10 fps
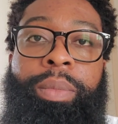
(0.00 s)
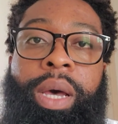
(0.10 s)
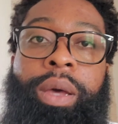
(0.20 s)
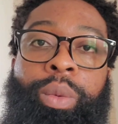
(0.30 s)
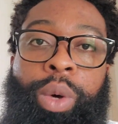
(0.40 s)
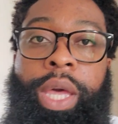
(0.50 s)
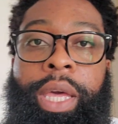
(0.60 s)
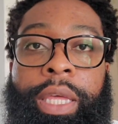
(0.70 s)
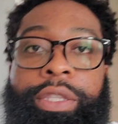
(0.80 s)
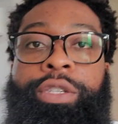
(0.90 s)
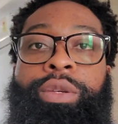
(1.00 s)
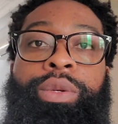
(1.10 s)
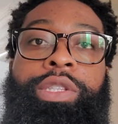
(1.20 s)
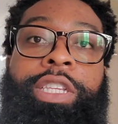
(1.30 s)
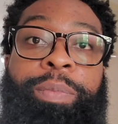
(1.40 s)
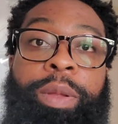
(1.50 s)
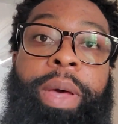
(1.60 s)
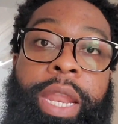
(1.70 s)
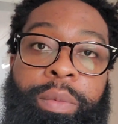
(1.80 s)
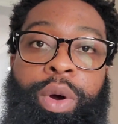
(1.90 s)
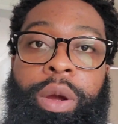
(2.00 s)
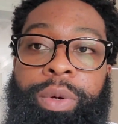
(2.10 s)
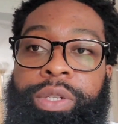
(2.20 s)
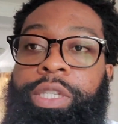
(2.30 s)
my way to Diplomatic Barbers.